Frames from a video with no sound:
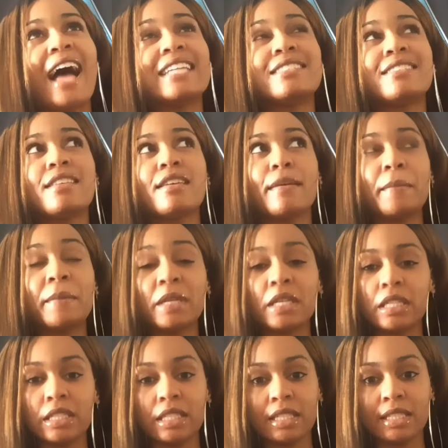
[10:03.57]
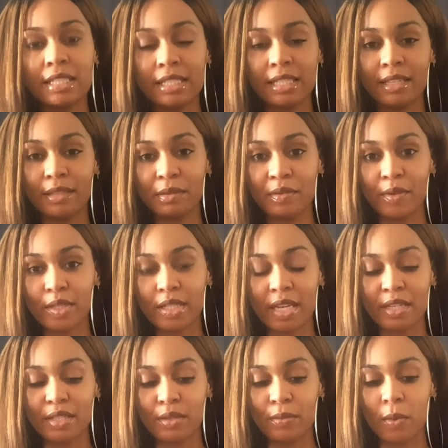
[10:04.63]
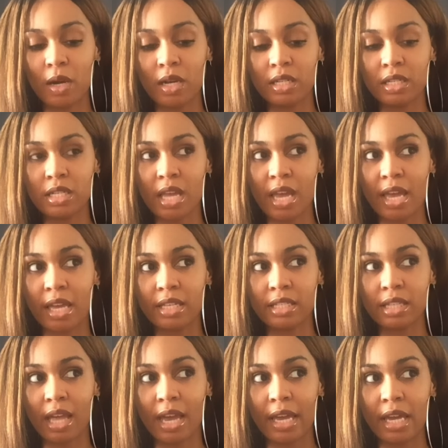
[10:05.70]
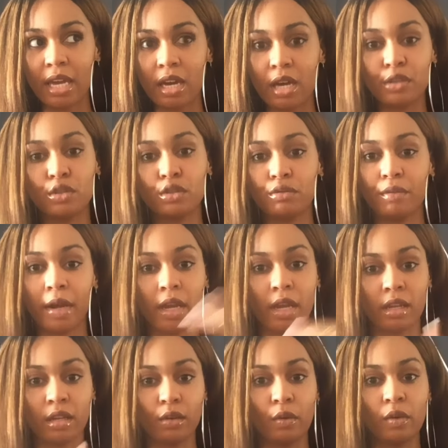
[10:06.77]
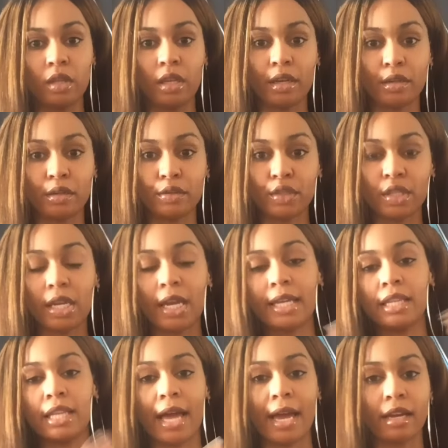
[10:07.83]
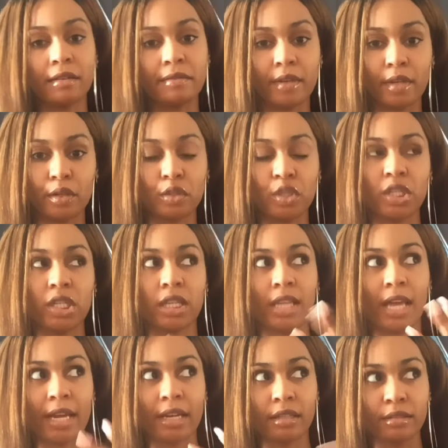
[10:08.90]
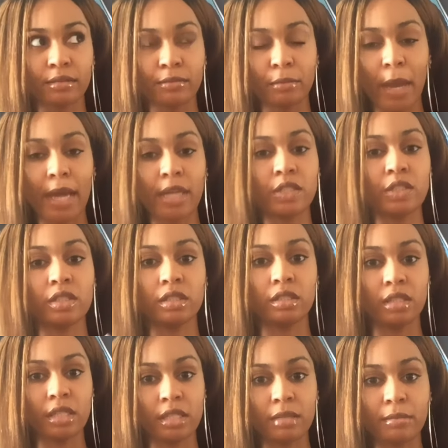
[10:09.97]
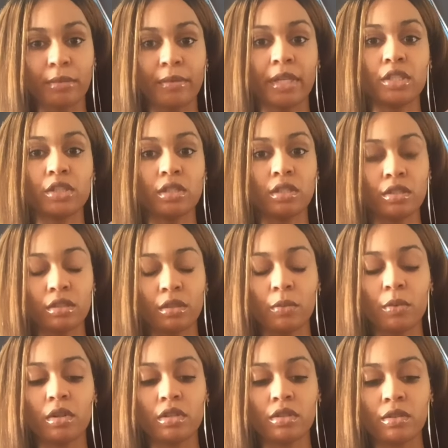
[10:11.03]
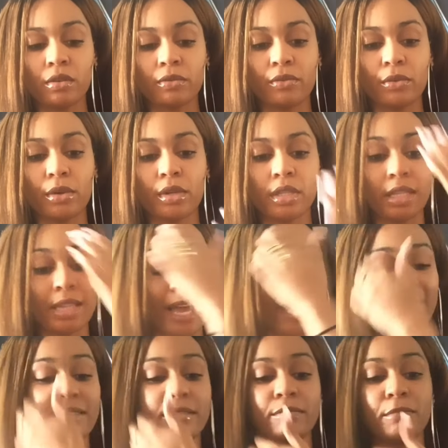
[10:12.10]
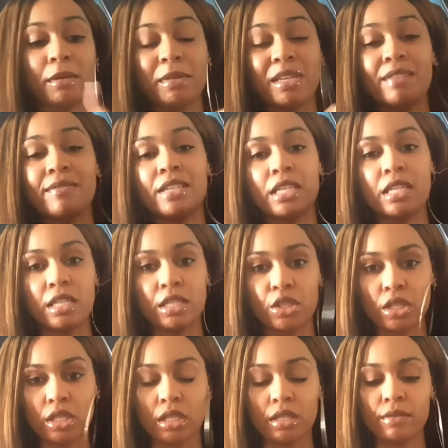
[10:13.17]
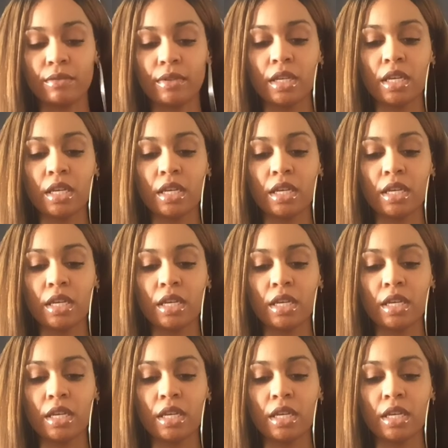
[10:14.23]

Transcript: I typically see the reverse ace of wands as like a drain on the energy, a lack of energy, a lack of passion, inspiration, so on and so forth, a lack of maybe even initiative.